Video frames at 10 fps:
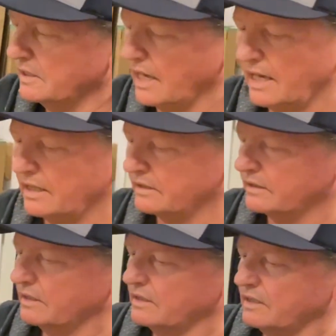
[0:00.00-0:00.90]

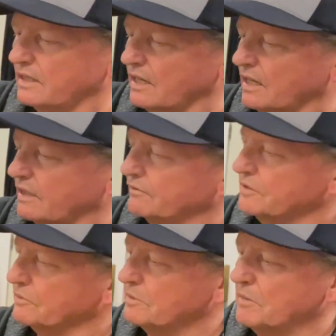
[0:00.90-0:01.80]
And
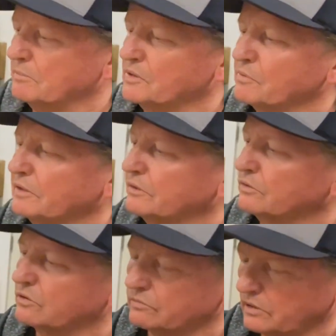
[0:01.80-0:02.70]
you remember we
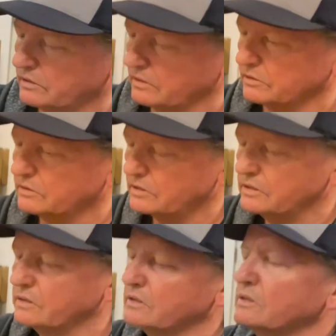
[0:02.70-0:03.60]
used Gorilla Glue
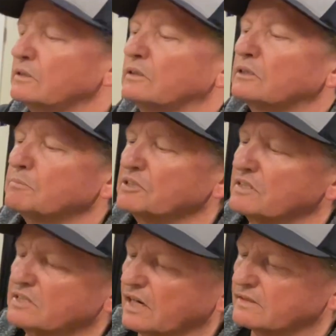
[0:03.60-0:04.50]
to put
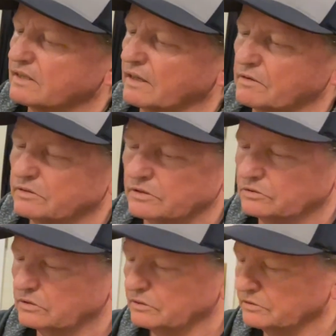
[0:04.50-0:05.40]
the sides together. There's no
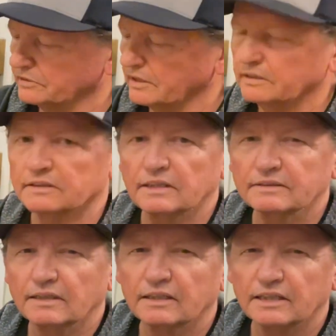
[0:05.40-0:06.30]
screws or anything
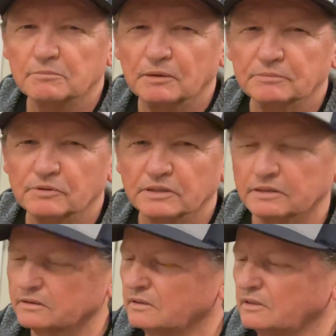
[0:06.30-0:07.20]
like that. It came up with
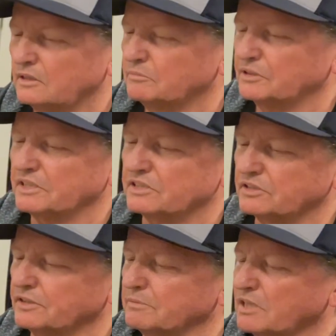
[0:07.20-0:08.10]
a pretty
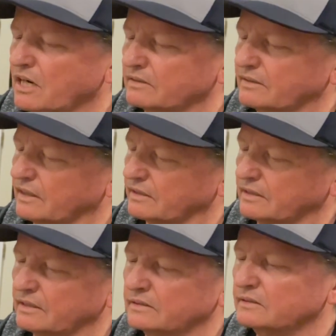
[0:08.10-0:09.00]
sturdy box that
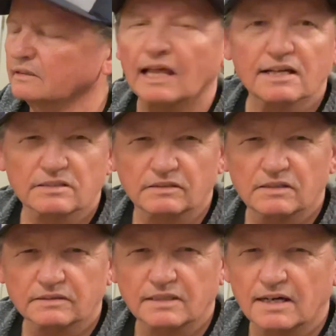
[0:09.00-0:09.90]
can last a
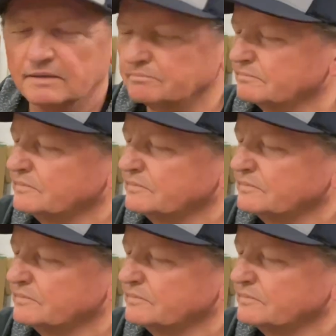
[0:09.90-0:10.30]
long time.